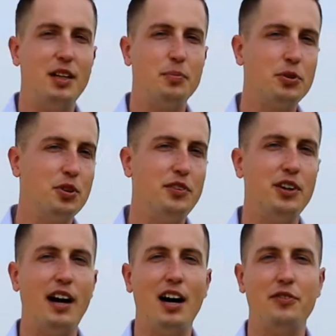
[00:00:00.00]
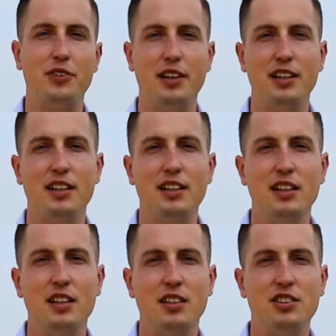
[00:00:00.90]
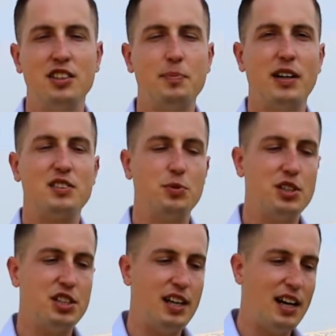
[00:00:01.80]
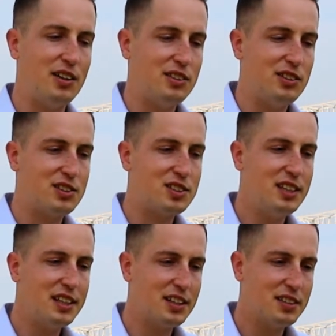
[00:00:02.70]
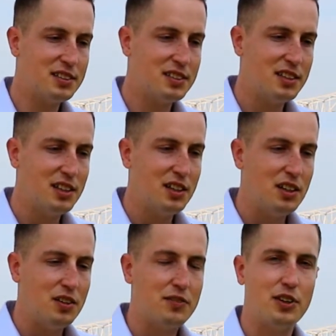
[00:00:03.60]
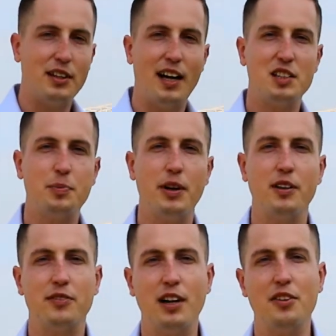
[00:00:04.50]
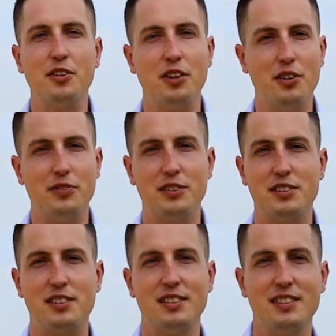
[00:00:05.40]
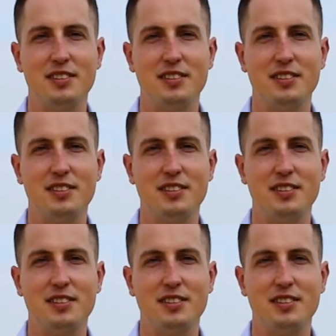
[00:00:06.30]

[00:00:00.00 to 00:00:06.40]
improve your outfit just by switching out your sneakers for a nice pair of leather loafers.